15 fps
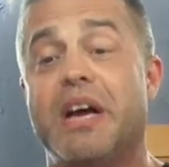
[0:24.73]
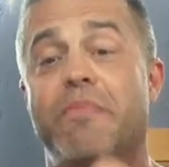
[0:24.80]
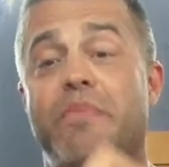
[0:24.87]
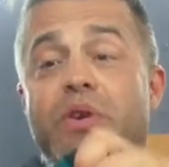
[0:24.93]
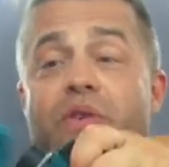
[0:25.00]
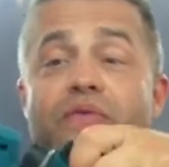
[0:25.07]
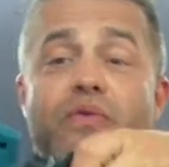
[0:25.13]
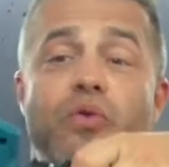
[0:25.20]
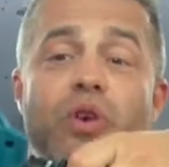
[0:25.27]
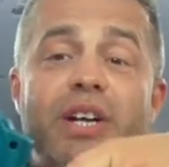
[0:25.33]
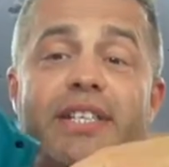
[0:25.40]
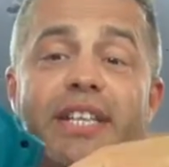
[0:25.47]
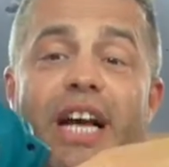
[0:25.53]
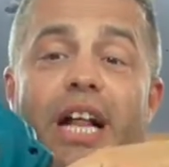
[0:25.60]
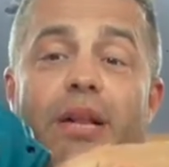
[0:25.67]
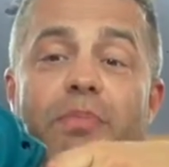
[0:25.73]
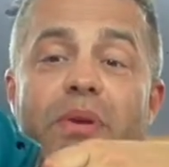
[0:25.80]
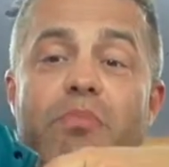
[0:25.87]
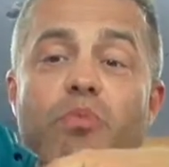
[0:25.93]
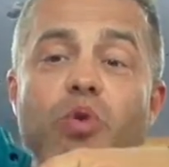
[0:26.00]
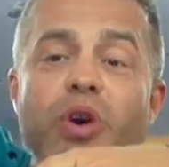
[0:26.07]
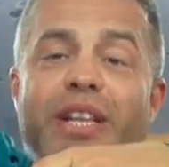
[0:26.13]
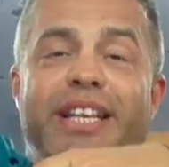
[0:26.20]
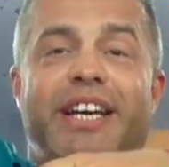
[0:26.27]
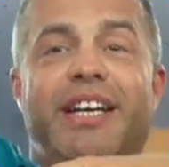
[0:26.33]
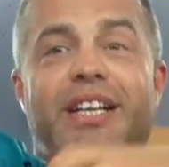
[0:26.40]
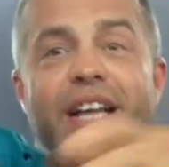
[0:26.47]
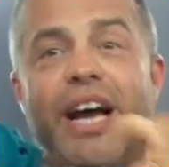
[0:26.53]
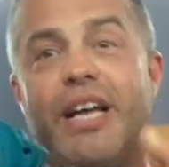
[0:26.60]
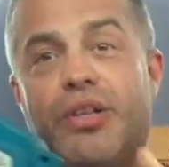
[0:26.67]
But of course, I'll be more than
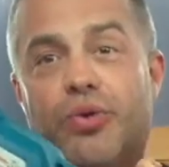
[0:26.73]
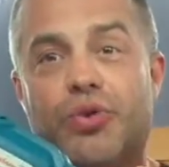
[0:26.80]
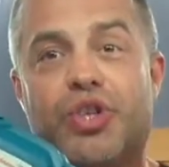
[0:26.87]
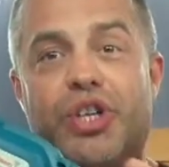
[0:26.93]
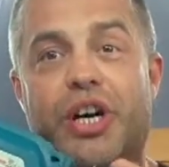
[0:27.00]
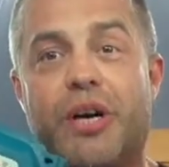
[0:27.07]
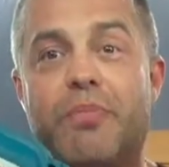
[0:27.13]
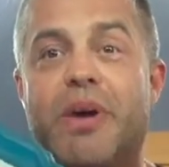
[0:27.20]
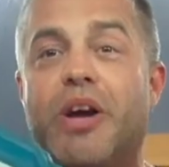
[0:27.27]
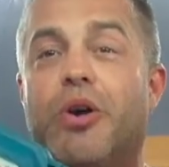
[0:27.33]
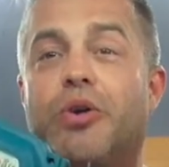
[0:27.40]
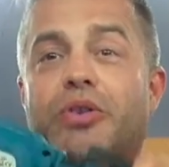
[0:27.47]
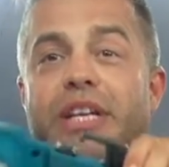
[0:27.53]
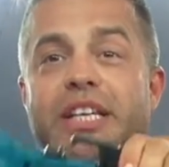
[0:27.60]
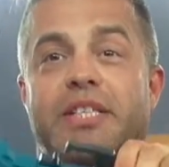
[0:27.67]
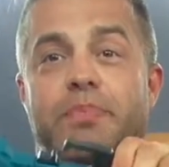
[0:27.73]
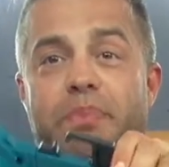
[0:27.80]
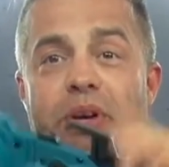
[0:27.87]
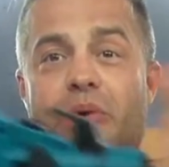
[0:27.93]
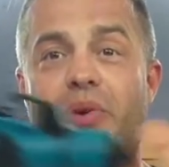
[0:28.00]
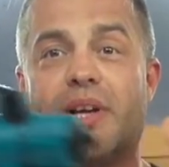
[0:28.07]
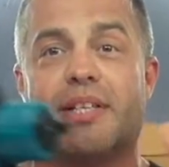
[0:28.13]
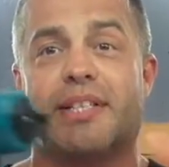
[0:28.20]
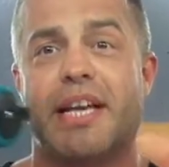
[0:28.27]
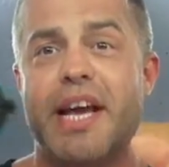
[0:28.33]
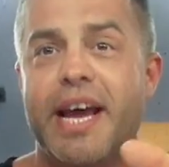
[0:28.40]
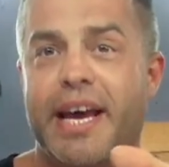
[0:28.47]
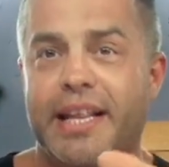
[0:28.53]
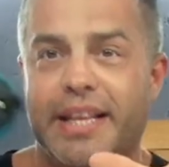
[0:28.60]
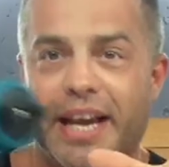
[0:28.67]
glad to share my own experience
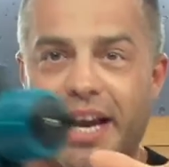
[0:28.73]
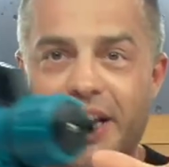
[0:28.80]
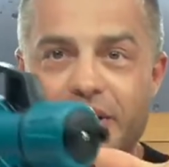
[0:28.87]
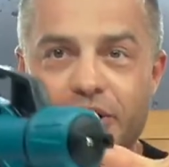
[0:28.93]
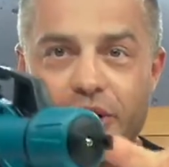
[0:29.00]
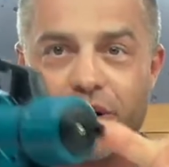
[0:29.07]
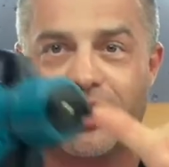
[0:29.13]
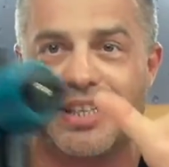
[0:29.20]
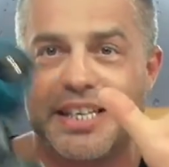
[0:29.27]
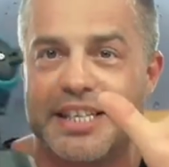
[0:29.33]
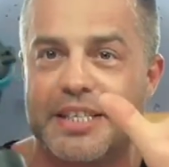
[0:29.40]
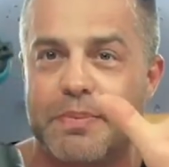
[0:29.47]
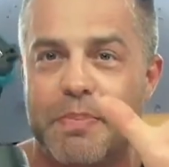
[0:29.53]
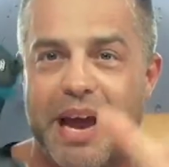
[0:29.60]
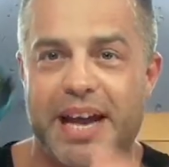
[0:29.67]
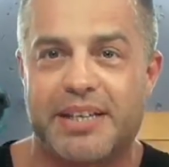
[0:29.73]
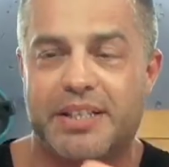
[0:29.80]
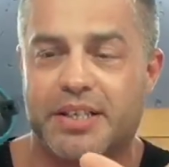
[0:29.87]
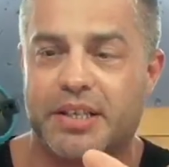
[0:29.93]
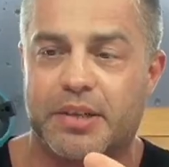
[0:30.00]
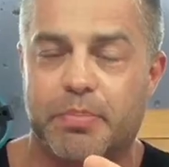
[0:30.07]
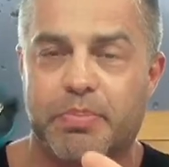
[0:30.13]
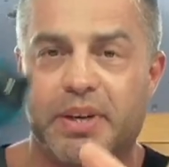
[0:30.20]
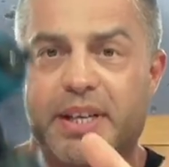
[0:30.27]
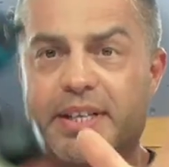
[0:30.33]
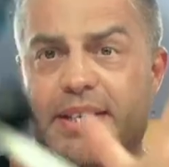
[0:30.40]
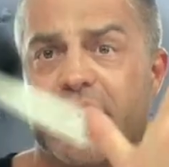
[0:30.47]
and hands-on this masterpiece.